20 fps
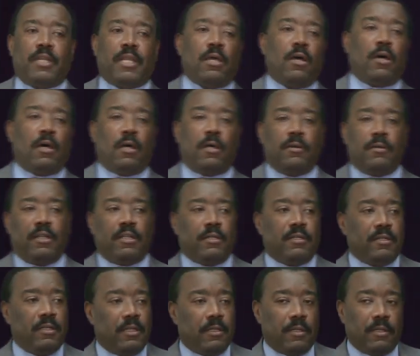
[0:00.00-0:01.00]
uh,
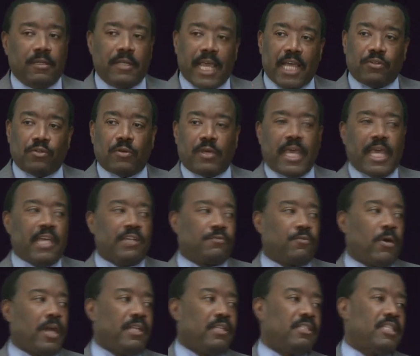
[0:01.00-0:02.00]
natural gas
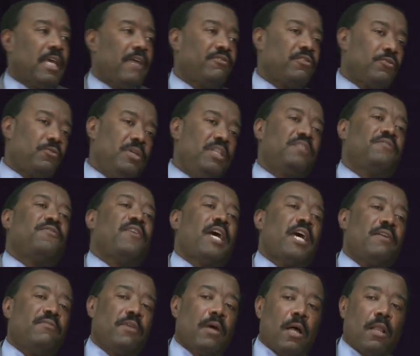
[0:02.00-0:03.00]
prices have to reach
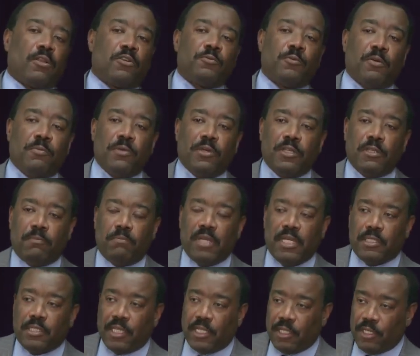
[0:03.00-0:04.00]
$5 per million
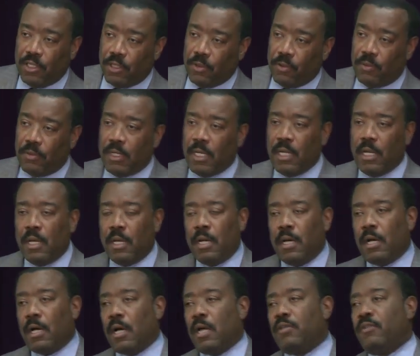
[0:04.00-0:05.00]
BTU.
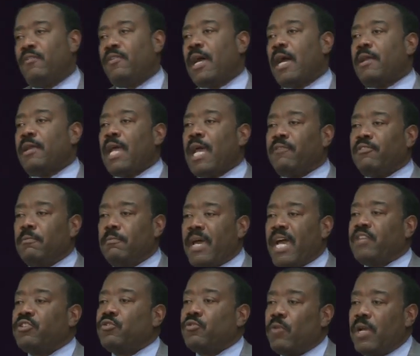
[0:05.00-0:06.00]
Uh, you've got to have the
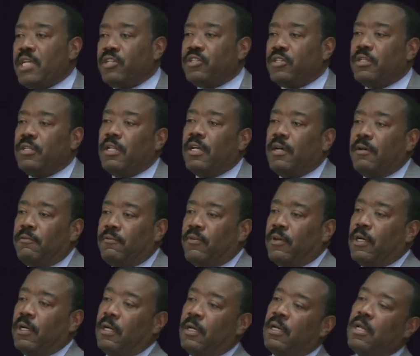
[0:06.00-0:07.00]
maturation
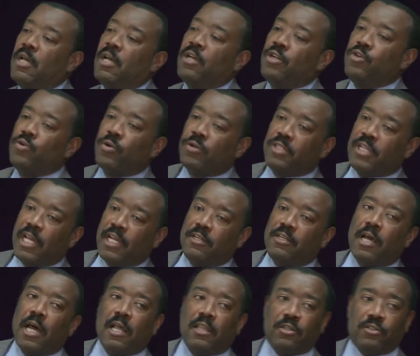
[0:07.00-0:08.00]
of newer
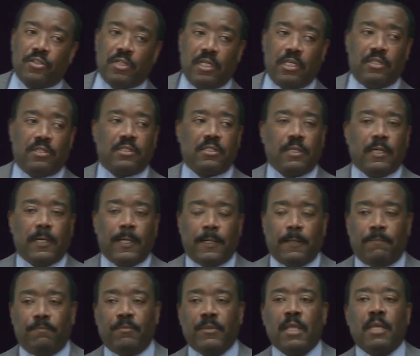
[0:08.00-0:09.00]
technologies,
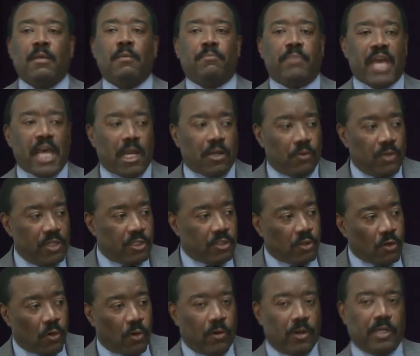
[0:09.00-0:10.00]
um, battery
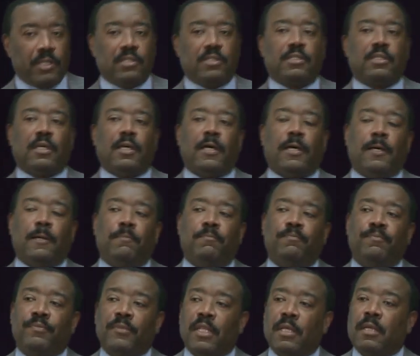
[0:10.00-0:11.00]
storage, um,
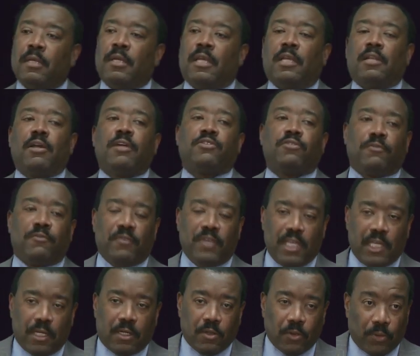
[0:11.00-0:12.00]
electric
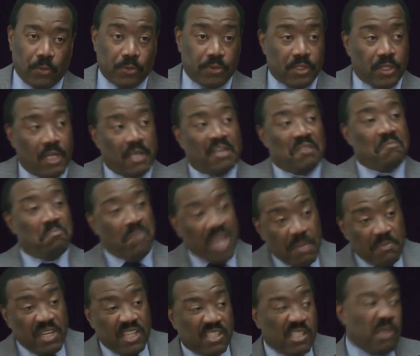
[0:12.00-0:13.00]
vehicles.
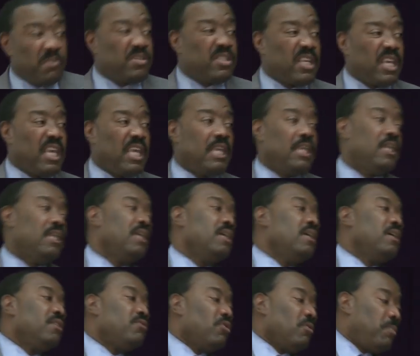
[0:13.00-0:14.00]
Maybe some say
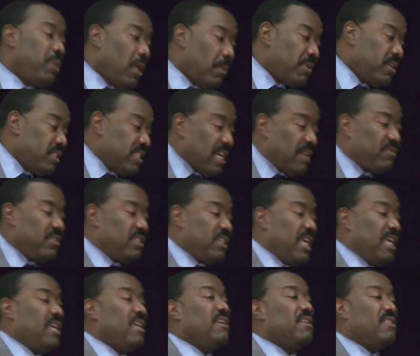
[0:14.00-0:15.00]
the Republicans have to
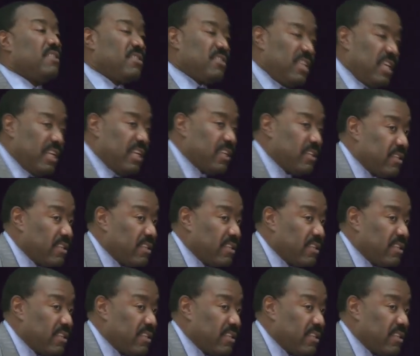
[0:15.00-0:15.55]
take the Senate,